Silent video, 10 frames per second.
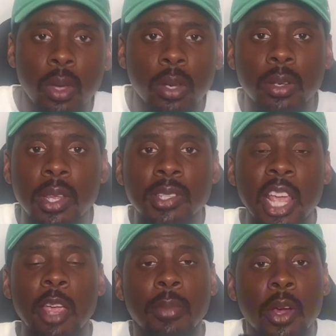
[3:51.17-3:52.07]
this
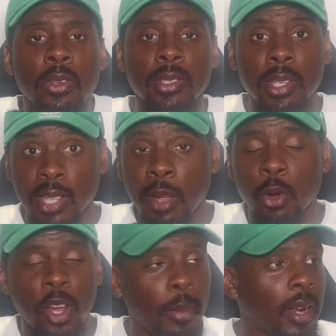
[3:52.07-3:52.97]
same Hurts, this same
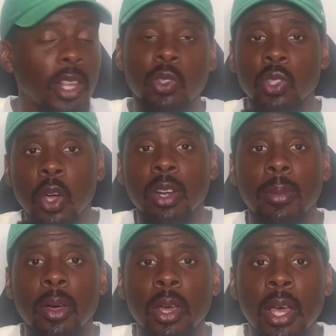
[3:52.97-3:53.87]
quarterback that you're talking
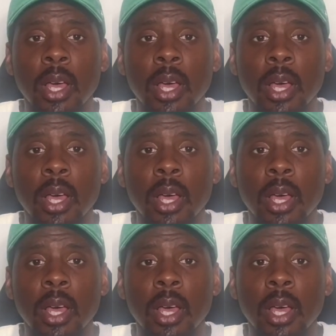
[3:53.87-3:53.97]
about,